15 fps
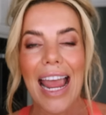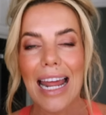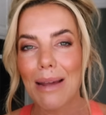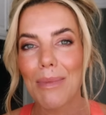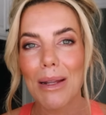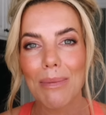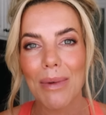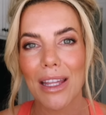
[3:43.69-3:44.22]
And
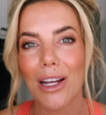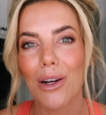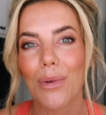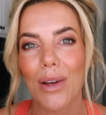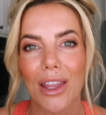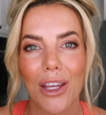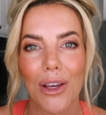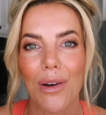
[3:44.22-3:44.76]
I'm gonna be there
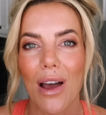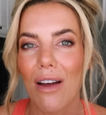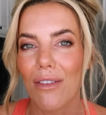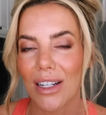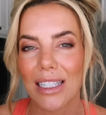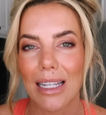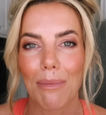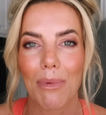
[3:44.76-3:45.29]
with you
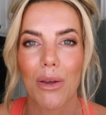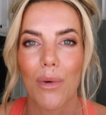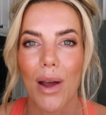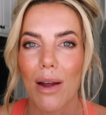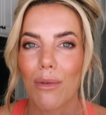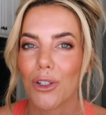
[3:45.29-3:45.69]
every step of the way.